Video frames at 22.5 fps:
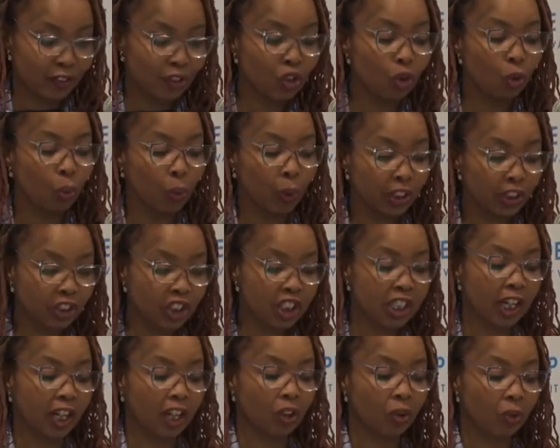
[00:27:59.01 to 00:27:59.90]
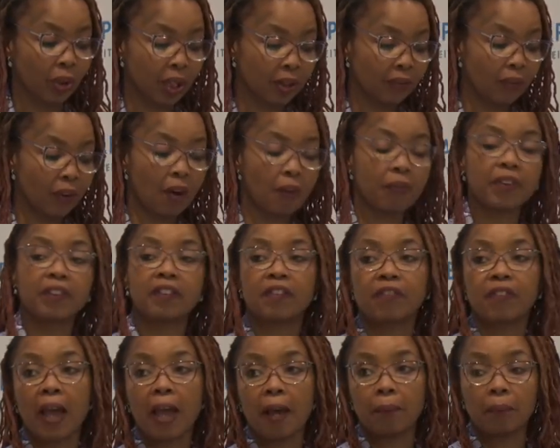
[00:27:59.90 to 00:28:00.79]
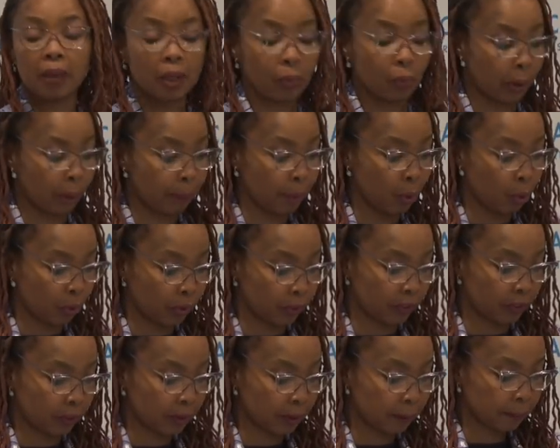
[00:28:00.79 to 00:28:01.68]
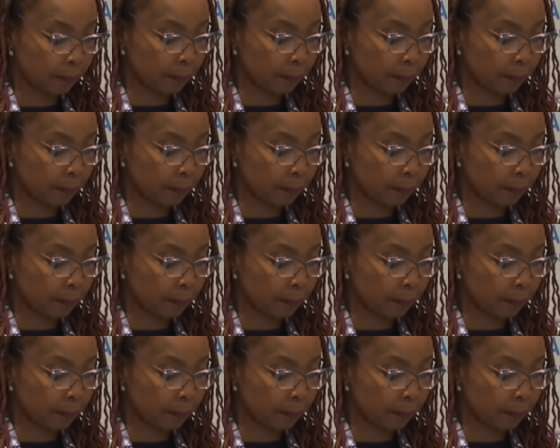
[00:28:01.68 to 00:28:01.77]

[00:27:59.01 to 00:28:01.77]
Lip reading: to which the grief of his family were put.